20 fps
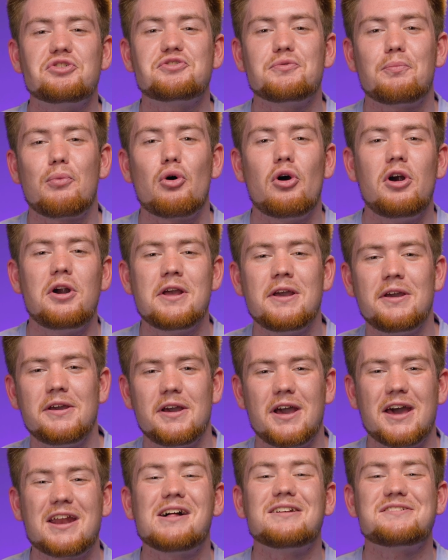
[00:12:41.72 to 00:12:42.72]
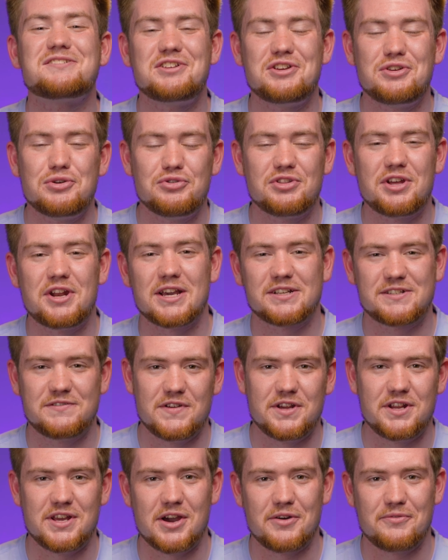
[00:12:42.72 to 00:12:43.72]
support, and I'll see you in the next
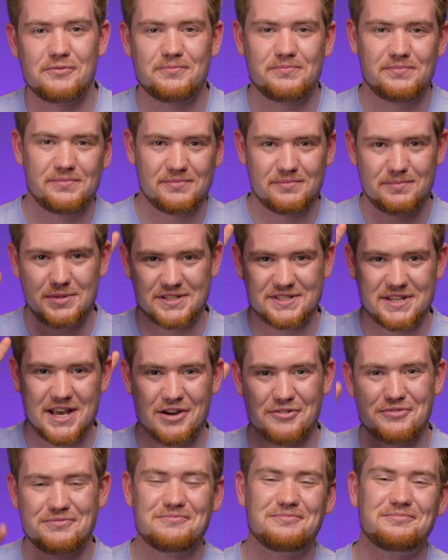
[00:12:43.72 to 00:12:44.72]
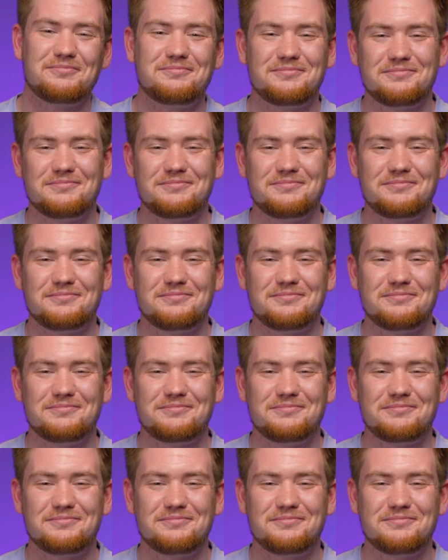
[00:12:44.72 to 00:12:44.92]
video. Peace out.